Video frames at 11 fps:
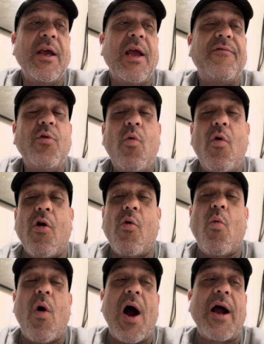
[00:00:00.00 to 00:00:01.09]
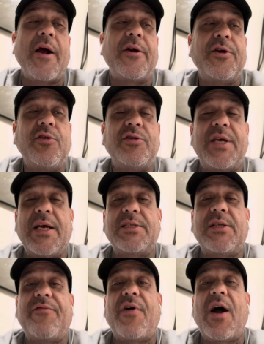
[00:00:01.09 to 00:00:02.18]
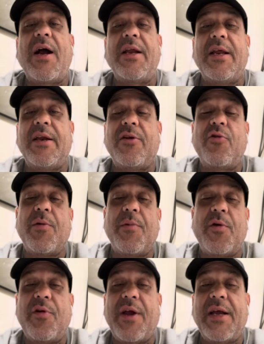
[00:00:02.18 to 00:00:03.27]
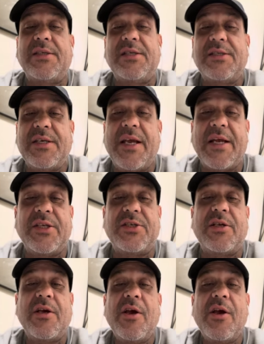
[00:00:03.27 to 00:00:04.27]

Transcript: if you wore a wire, you testified in criminal cases against